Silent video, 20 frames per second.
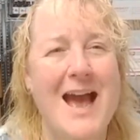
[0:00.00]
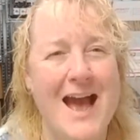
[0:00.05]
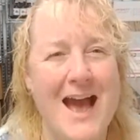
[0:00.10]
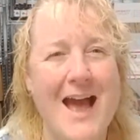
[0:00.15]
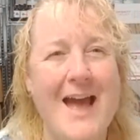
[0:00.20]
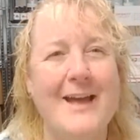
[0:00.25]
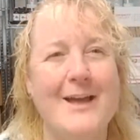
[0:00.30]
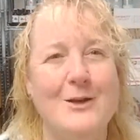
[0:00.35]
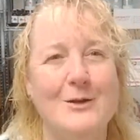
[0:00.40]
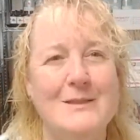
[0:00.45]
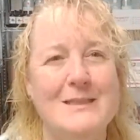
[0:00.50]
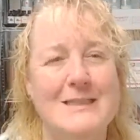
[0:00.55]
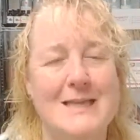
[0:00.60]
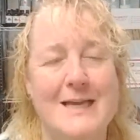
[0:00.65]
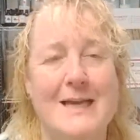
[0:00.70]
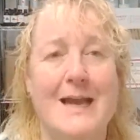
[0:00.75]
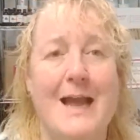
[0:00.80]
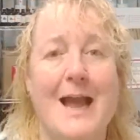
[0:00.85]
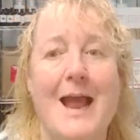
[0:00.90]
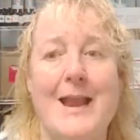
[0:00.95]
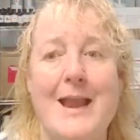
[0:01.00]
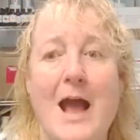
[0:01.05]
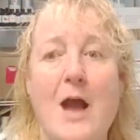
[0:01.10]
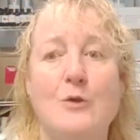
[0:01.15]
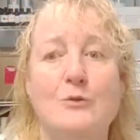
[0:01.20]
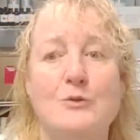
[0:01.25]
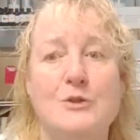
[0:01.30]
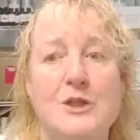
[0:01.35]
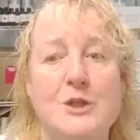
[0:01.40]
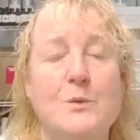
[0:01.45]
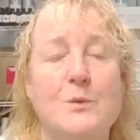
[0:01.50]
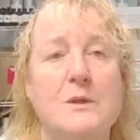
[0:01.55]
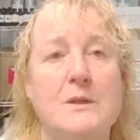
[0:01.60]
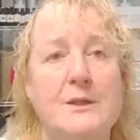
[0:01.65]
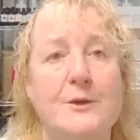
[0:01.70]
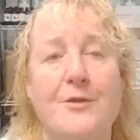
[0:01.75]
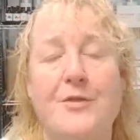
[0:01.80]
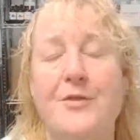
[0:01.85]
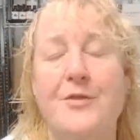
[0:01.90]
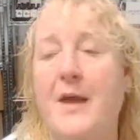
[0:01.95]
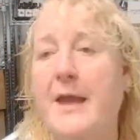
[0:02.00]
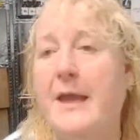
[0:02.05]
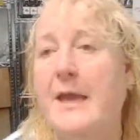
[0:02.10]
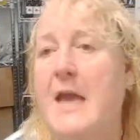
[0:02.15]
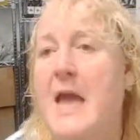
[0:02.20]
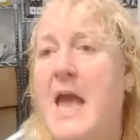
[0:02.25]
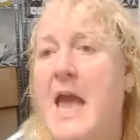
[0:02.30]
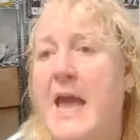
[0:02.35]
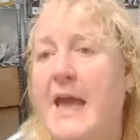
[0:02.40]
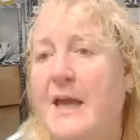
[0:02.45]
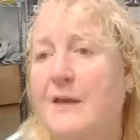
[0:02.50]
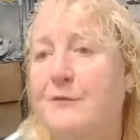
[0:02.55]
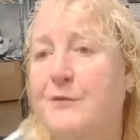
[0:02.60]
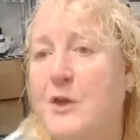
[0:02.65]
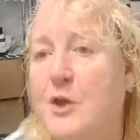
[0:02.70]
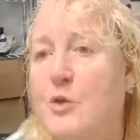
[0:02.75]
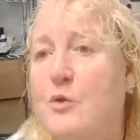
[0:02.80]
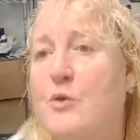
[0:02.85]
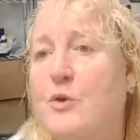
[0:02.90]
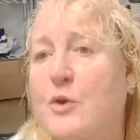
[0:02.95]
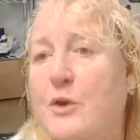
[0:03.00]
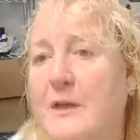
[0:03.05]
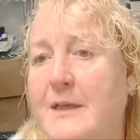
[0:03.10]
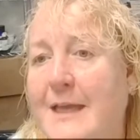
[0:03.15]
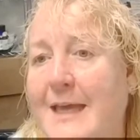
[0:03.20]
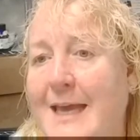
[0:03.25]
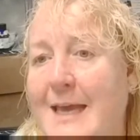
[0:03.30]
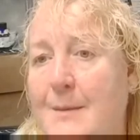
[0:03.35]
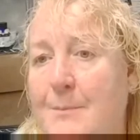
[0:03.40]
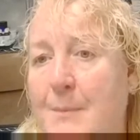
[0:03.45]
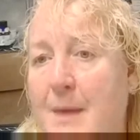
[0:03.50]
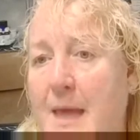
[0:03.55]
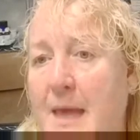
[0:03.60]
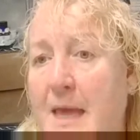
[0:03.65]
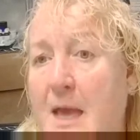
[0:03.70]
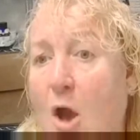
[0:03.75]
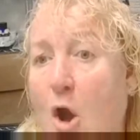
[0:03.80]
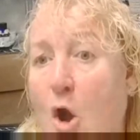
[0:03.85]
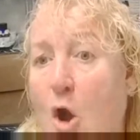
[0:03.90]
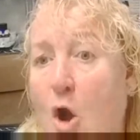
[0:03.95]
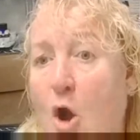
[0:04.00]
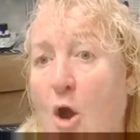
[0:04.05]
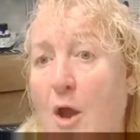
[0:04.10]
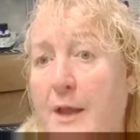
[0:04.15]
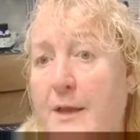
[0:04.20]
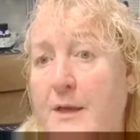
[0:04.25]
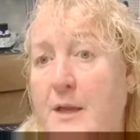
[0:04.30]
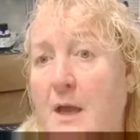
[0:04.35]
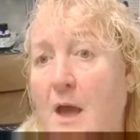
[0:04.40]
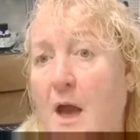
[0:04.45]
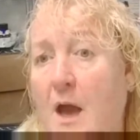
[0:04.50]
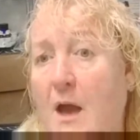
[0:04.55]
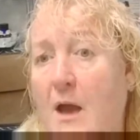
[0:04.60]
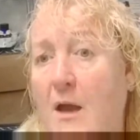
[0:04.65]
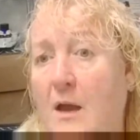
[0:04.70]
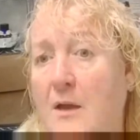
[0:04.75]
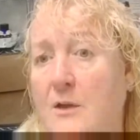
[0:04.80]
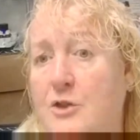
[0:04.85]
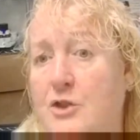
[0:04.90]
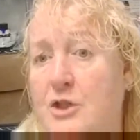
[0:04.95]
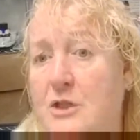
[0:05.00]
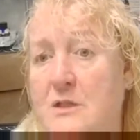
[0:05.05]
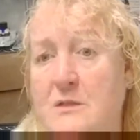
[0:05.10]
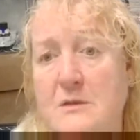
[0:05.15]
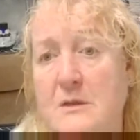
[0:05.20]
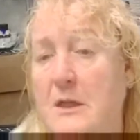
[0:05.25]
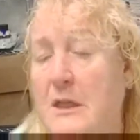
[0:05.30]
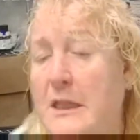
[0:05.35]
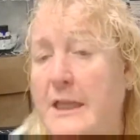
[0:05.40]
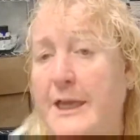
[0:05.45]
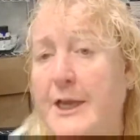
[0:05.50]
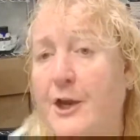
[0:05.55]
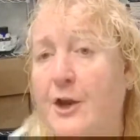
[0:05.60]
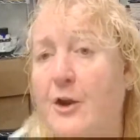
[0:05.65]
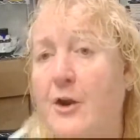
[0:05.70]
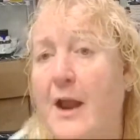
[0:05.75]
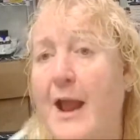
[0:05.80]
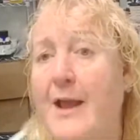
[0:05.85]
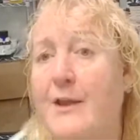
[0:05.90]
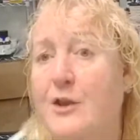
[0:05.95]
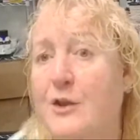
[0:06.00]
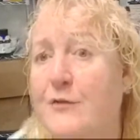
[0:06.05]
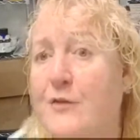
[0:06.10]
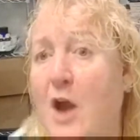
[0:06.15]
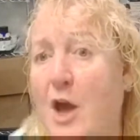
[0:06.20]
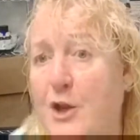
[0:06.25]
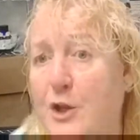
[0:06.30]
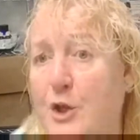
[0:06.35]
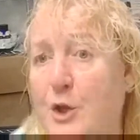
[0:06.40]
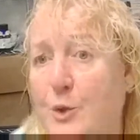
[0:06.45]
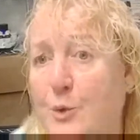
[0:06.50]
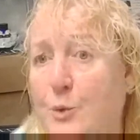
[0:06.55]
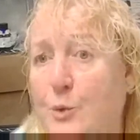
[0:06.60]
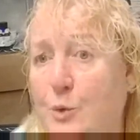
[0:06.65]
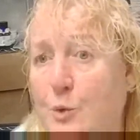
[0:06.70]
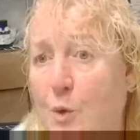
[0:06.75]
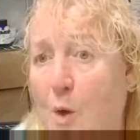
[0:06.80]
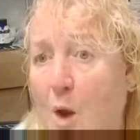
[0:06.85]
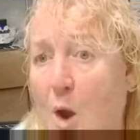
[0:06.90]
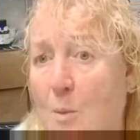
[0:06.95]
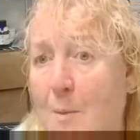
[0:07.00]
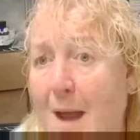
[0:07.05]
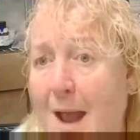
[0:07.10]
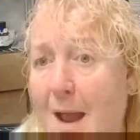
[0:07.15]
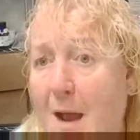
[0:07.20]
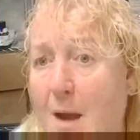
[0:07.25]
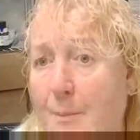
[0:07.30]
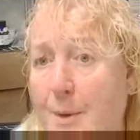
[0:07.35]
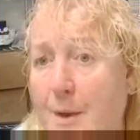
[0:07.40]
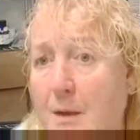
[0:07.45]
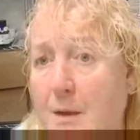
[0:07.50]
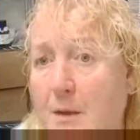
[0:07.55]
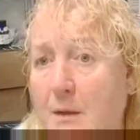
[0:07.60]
Hang on a second, and I'll do a little thing. If you could get me on just clear, and you've got a Google Chrome app.